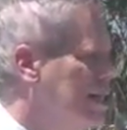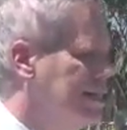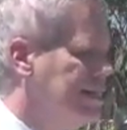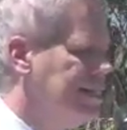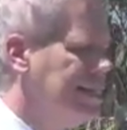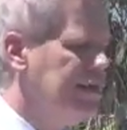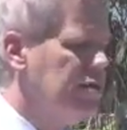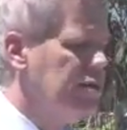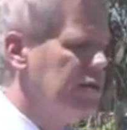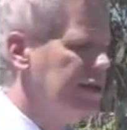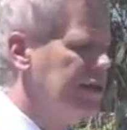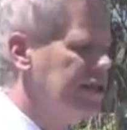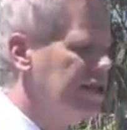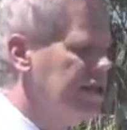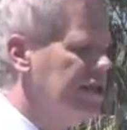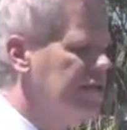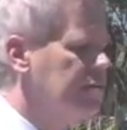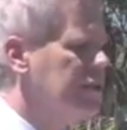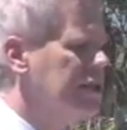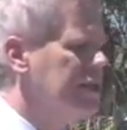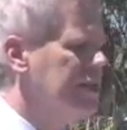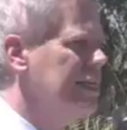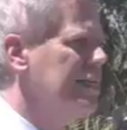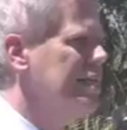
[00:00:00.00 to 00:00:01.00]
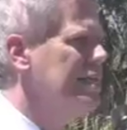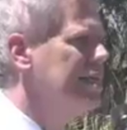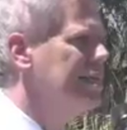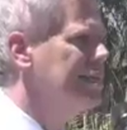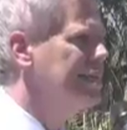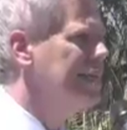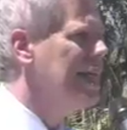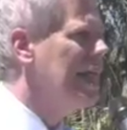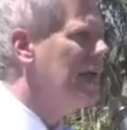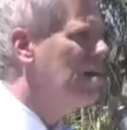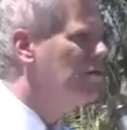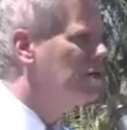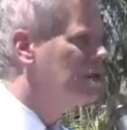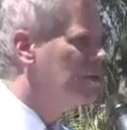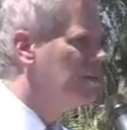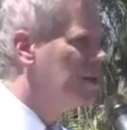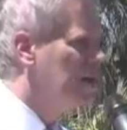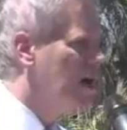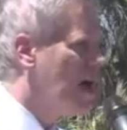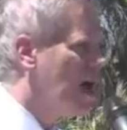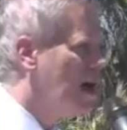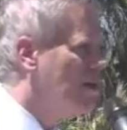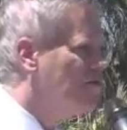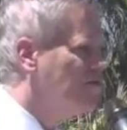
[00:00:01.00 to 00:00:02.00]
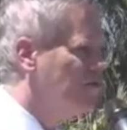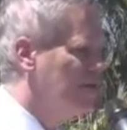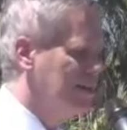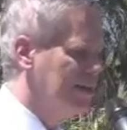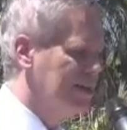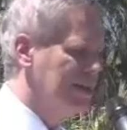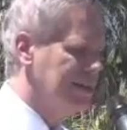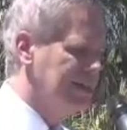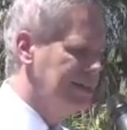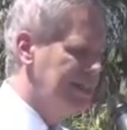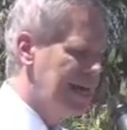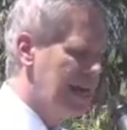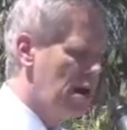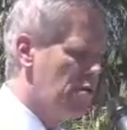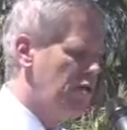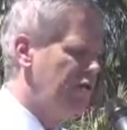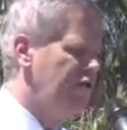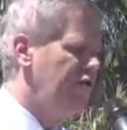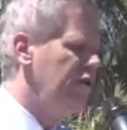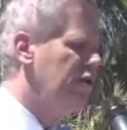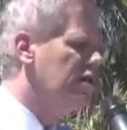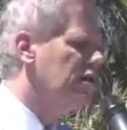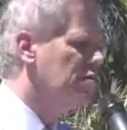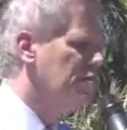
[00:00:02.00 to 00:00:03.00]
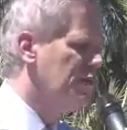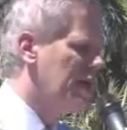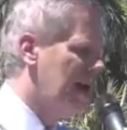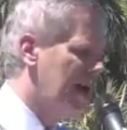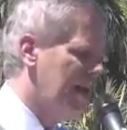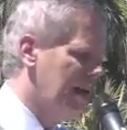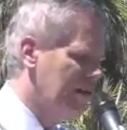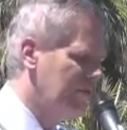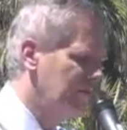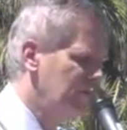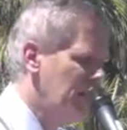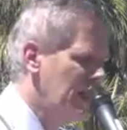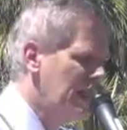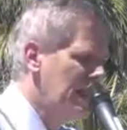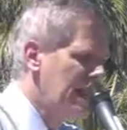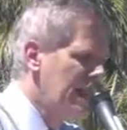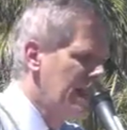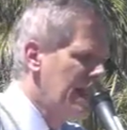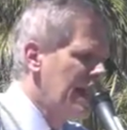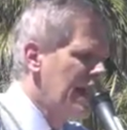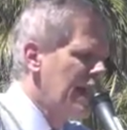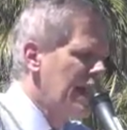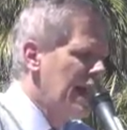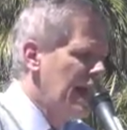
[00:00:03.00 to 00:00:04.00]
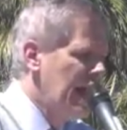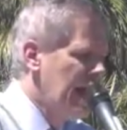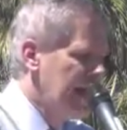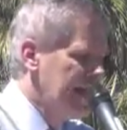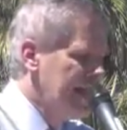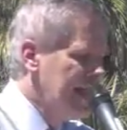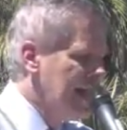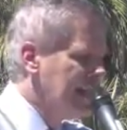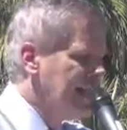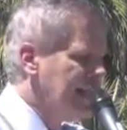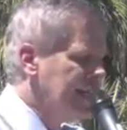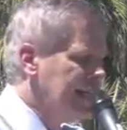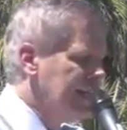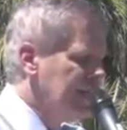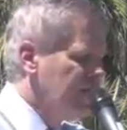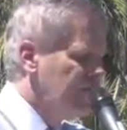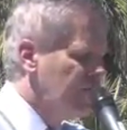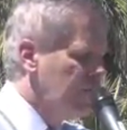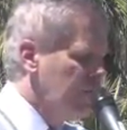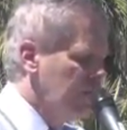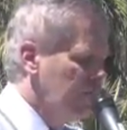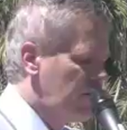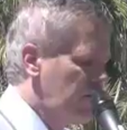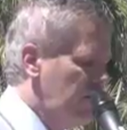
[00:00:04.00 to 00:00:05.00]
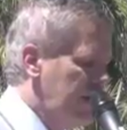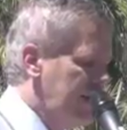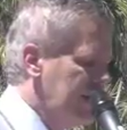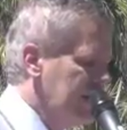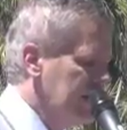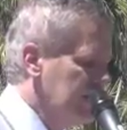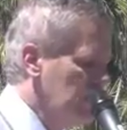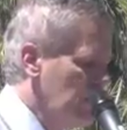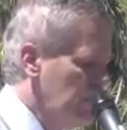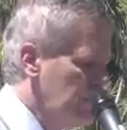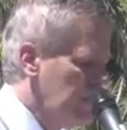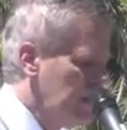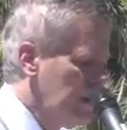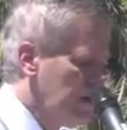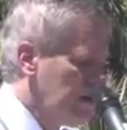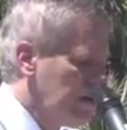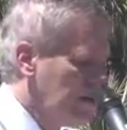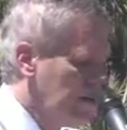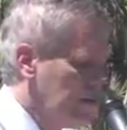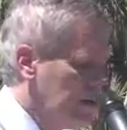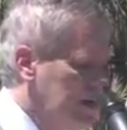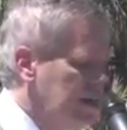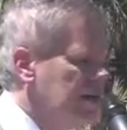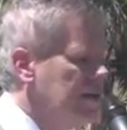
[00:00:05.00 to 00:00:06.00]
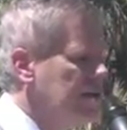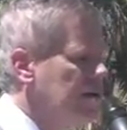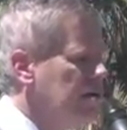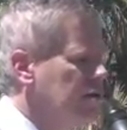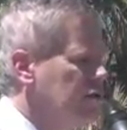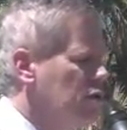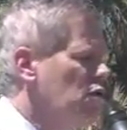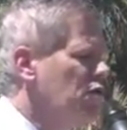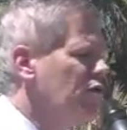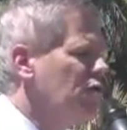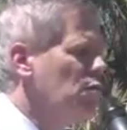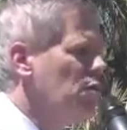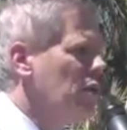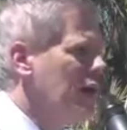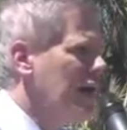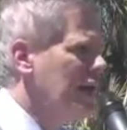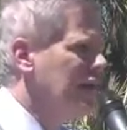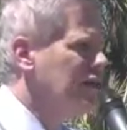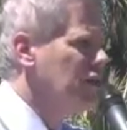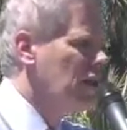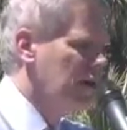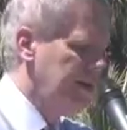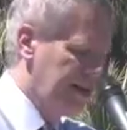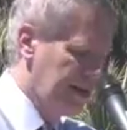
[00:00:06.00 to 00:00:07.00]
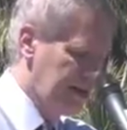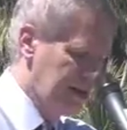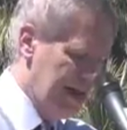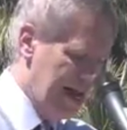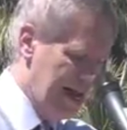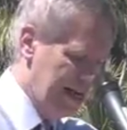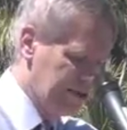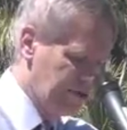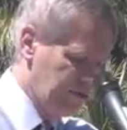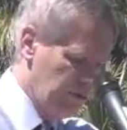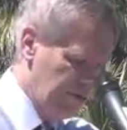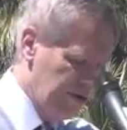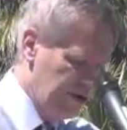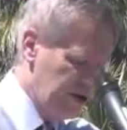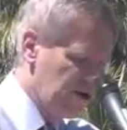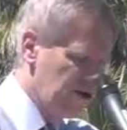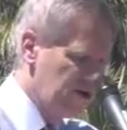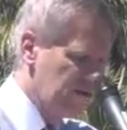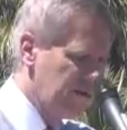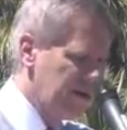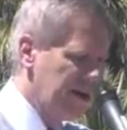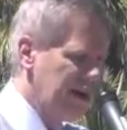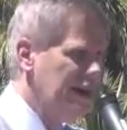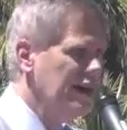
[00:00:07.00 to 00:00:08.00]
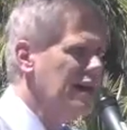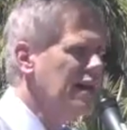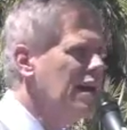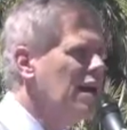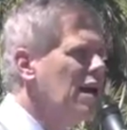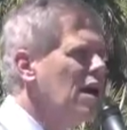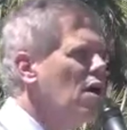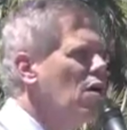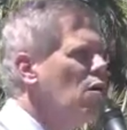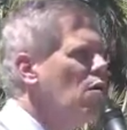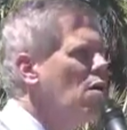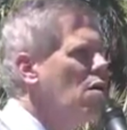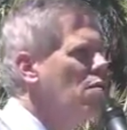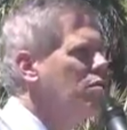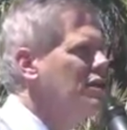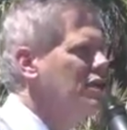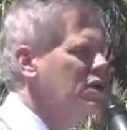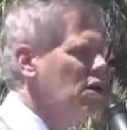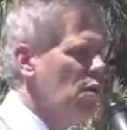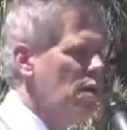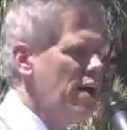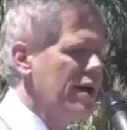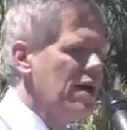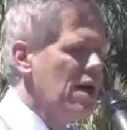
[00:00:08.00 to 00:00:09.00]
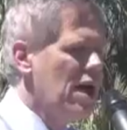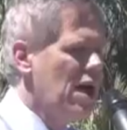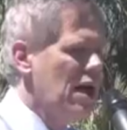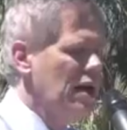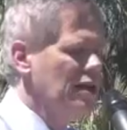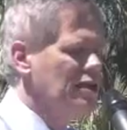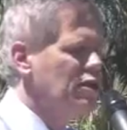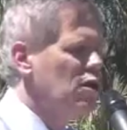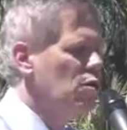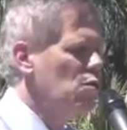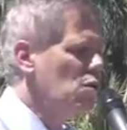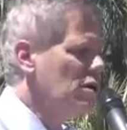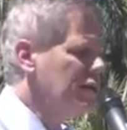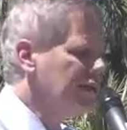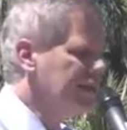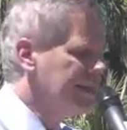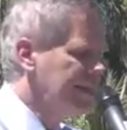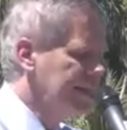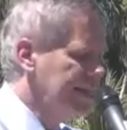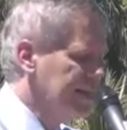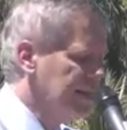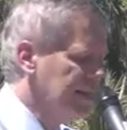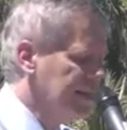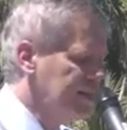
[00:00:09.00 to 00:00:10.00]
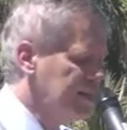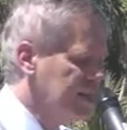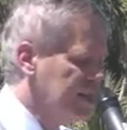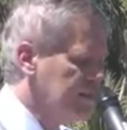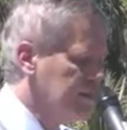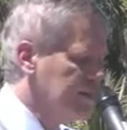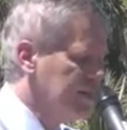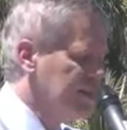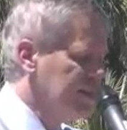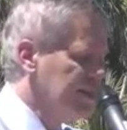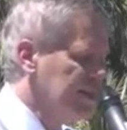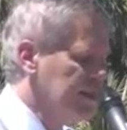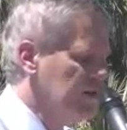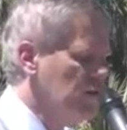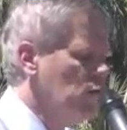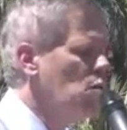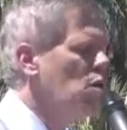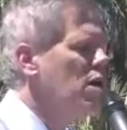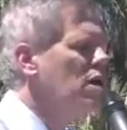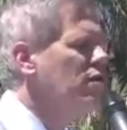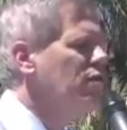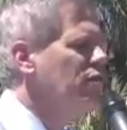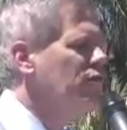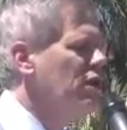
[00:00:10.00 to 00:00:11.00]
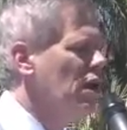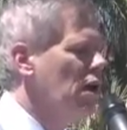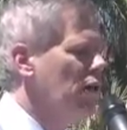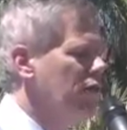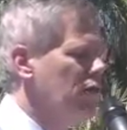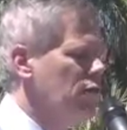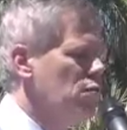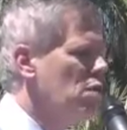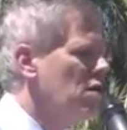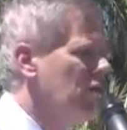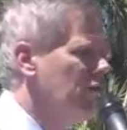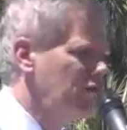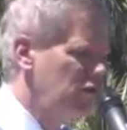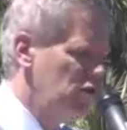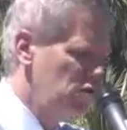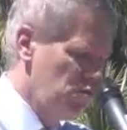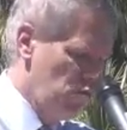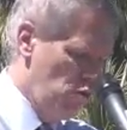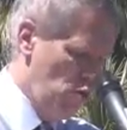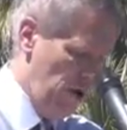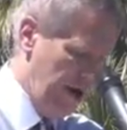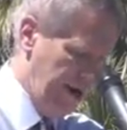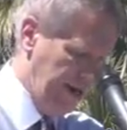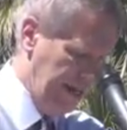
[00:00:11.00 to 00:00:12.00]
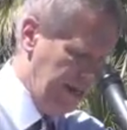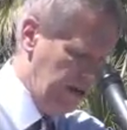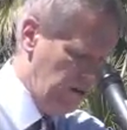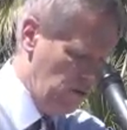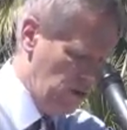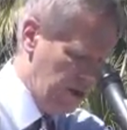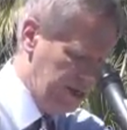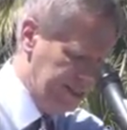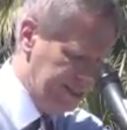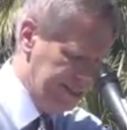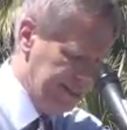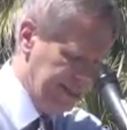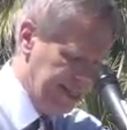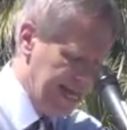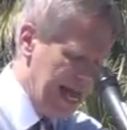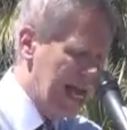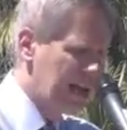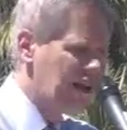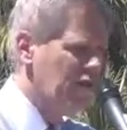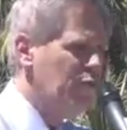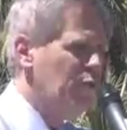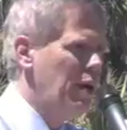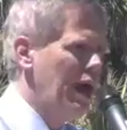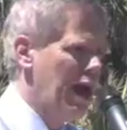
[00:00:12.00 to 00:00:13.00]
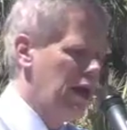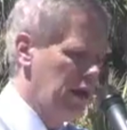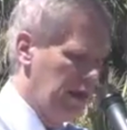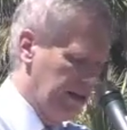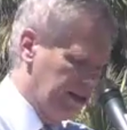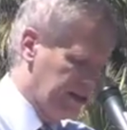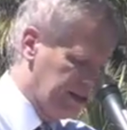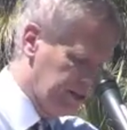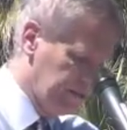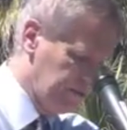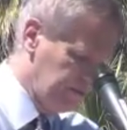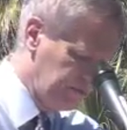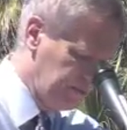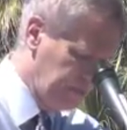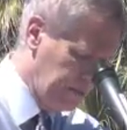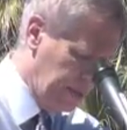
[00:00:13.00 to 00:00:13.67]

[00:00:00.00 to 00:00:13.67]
see what legitimacy is, and have some conflict and see how we feel about it. That didn't, from the curriculum materials or from what I saw in the classroom, appear to be what was going on. So it wasn't the illegitimacy of the one viewpoint, it was the lack of balance.